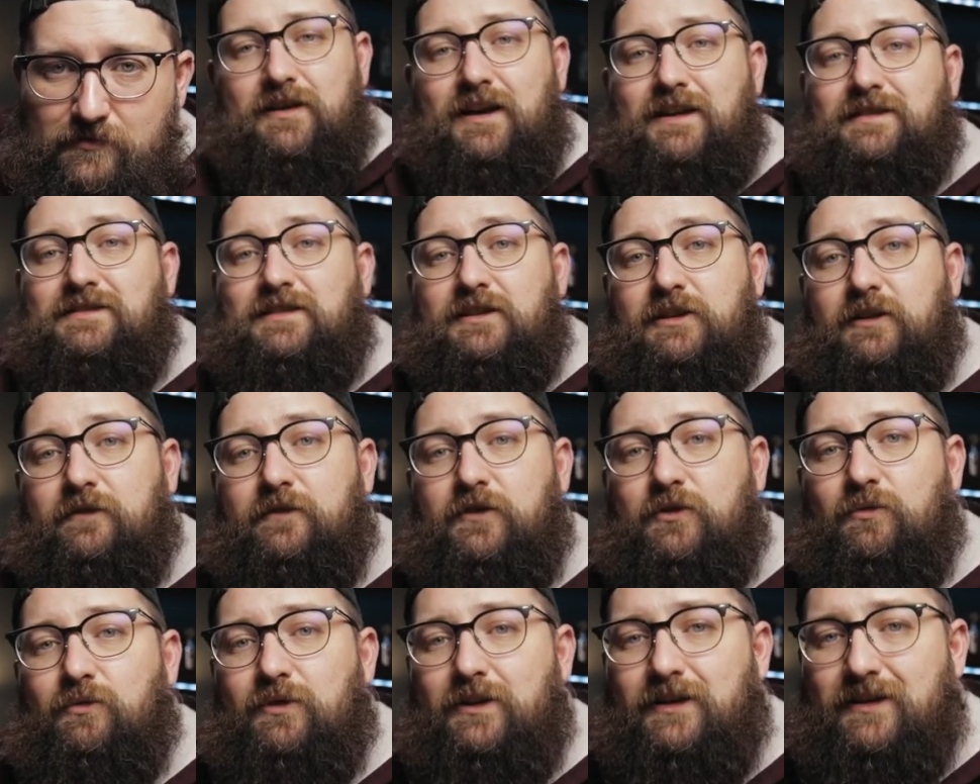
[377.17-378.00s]
That said, if
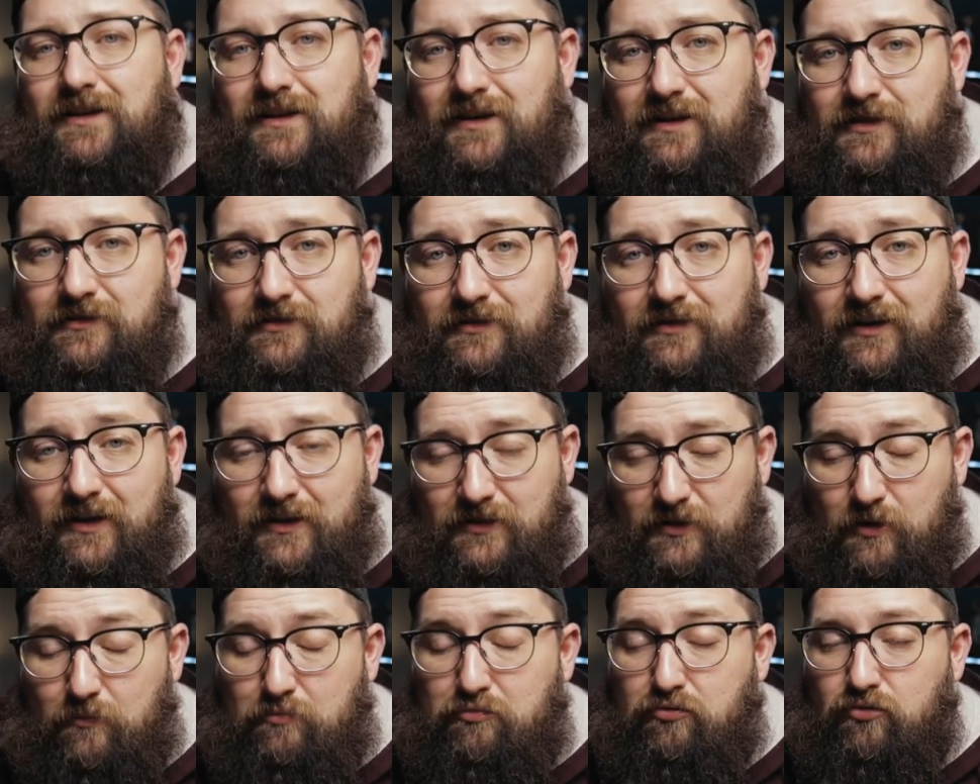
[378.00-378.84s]
you want to get into
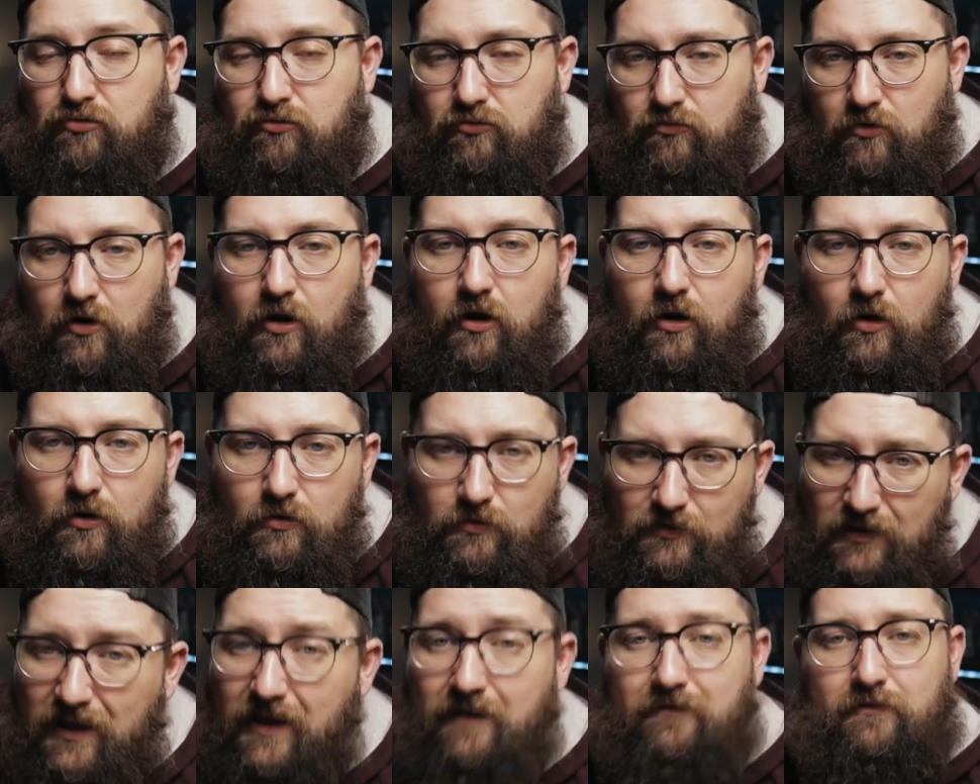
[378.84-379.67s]
like the pro
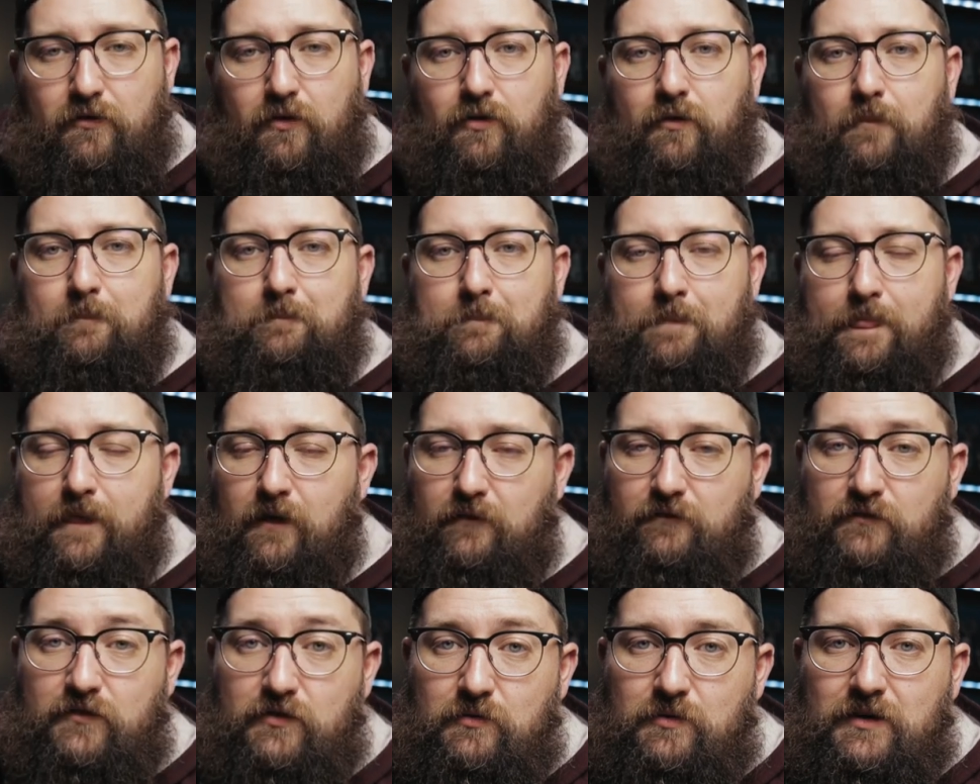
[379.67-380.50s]
level
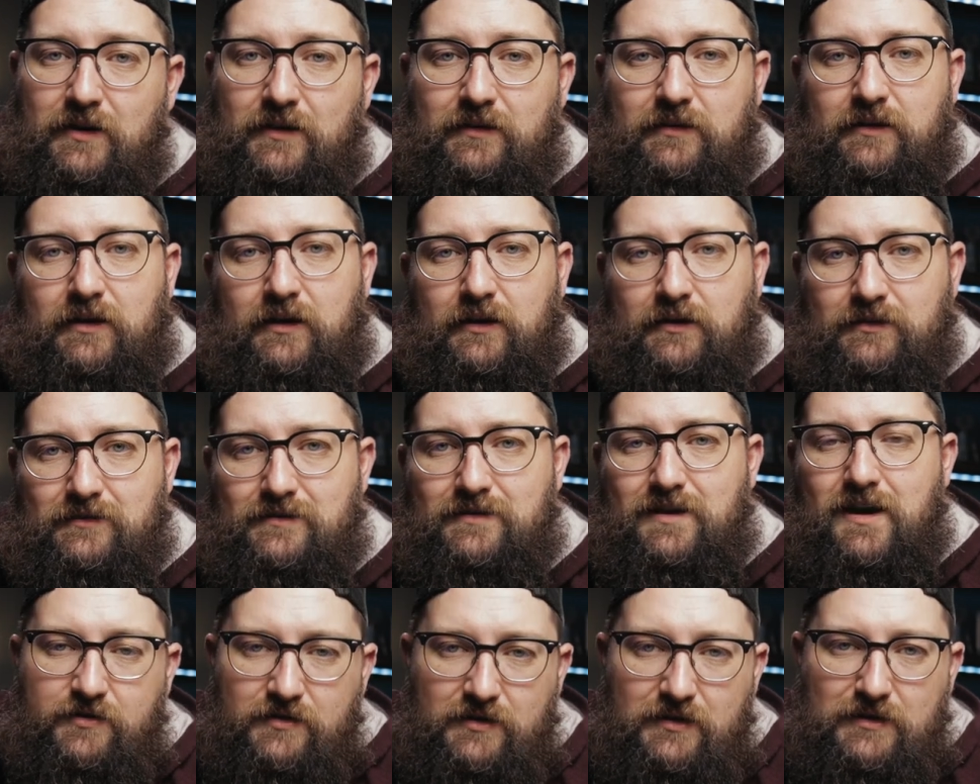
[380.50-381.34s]
of doing
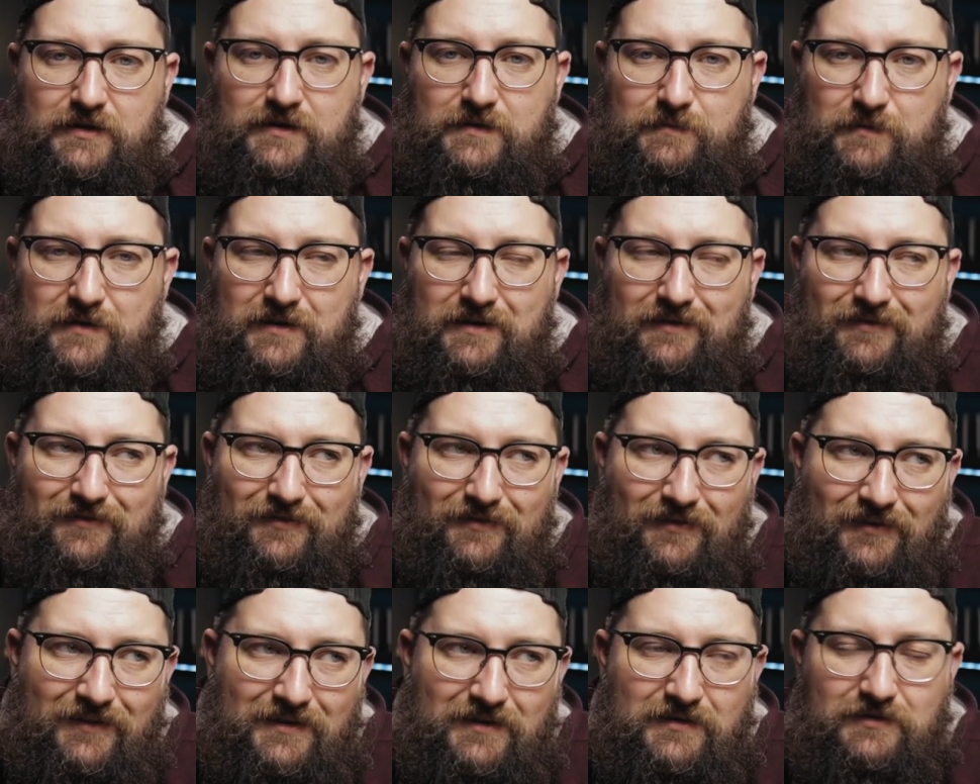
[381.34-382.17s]
things, you need to spend
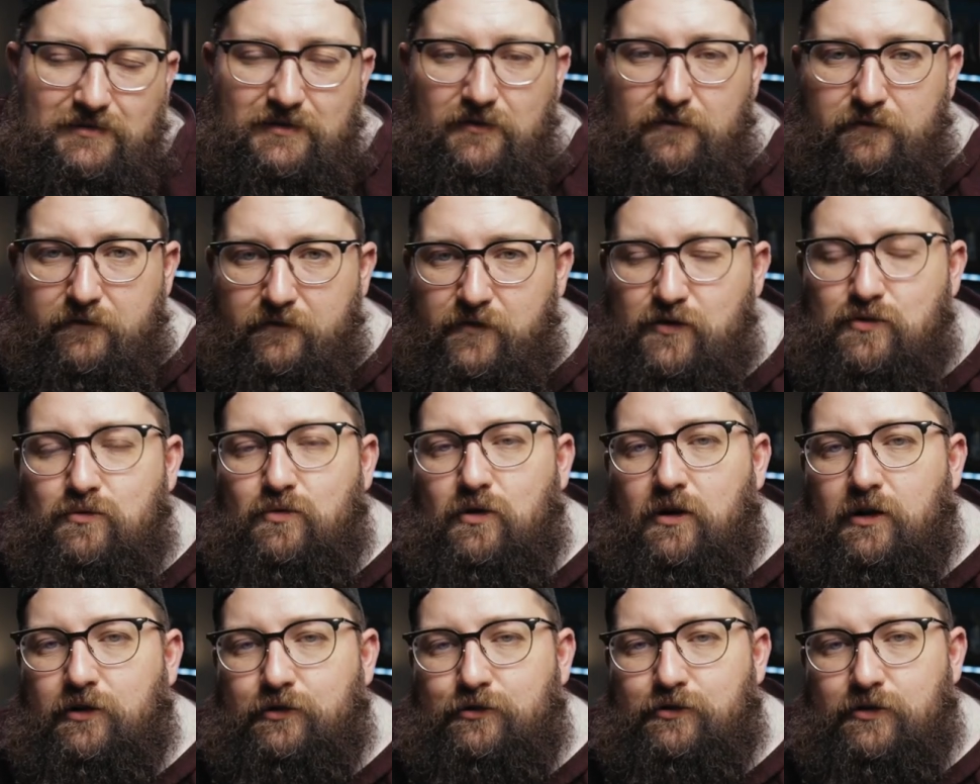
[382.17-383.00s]
at least a few
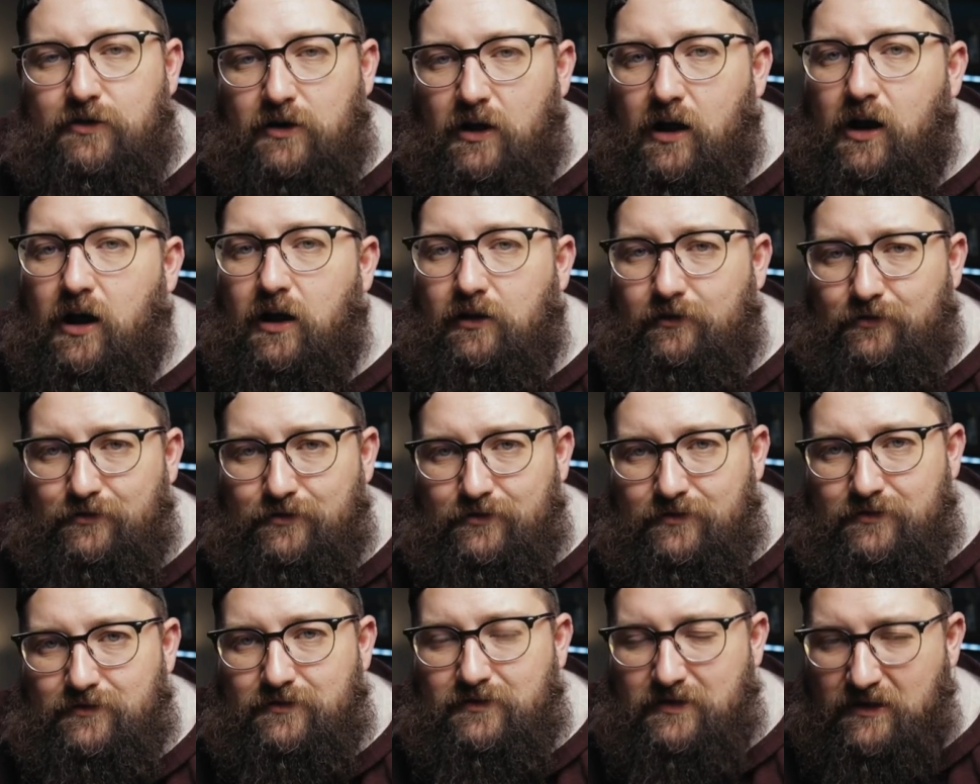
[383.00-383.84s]
hundred
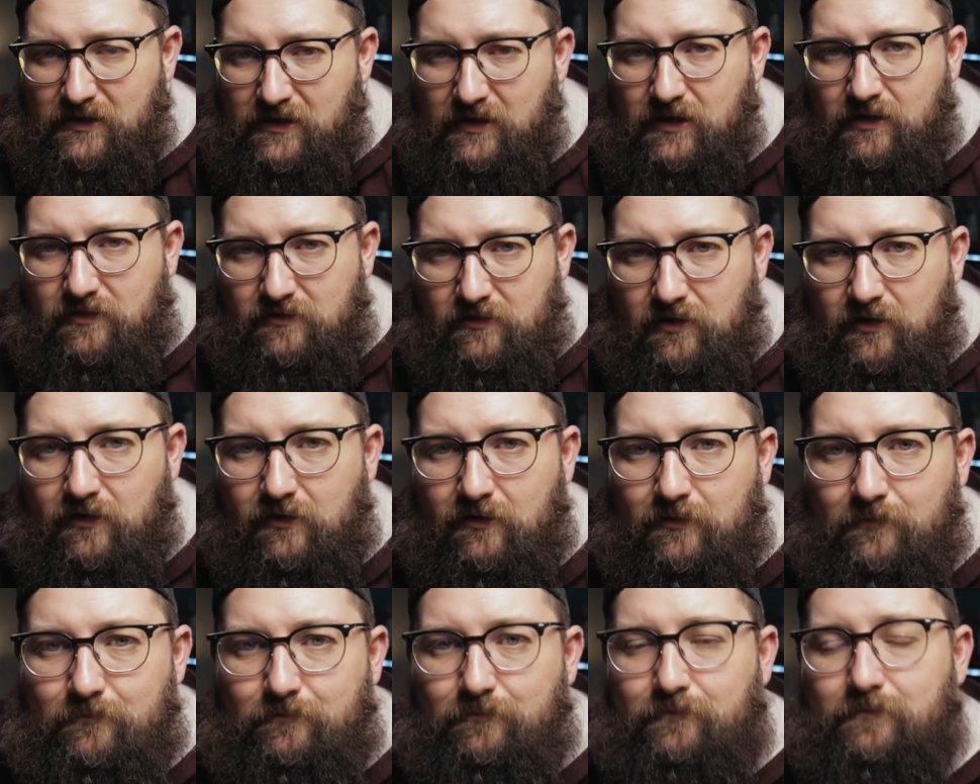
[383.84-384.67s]
dollars to get
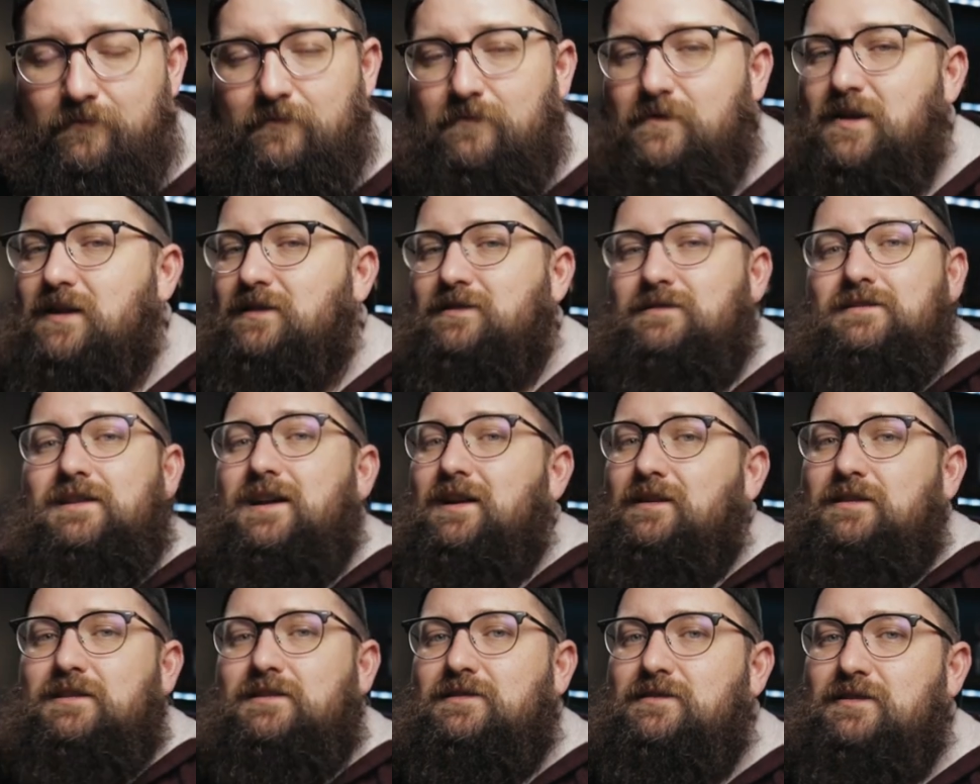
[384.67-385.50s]
there. That's
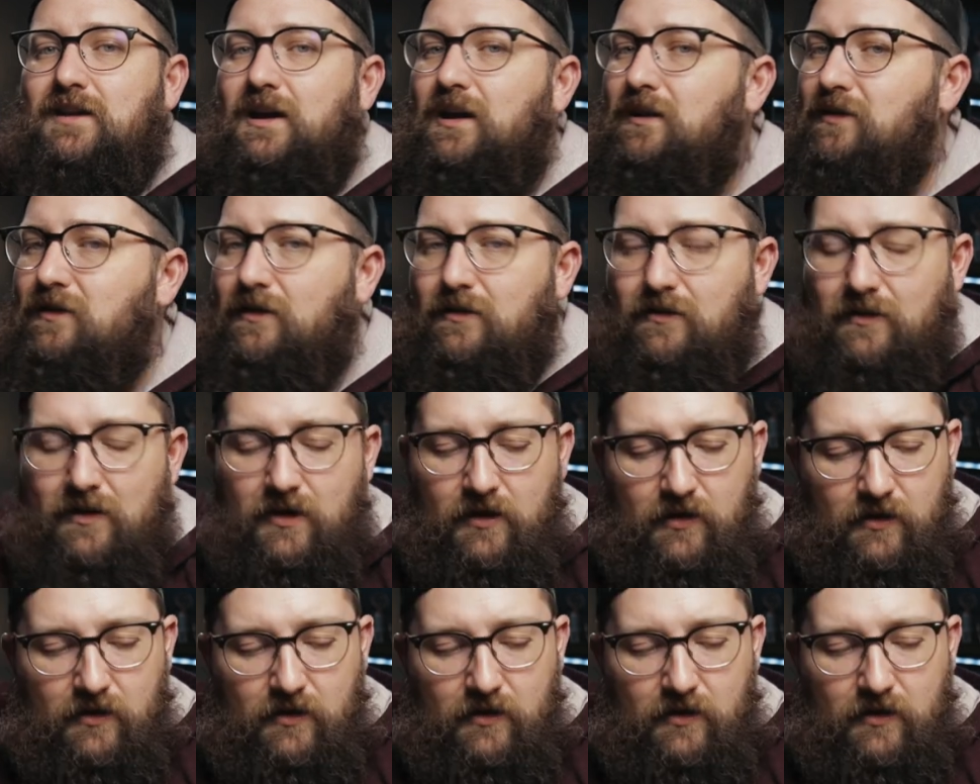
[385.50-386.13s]
not to say that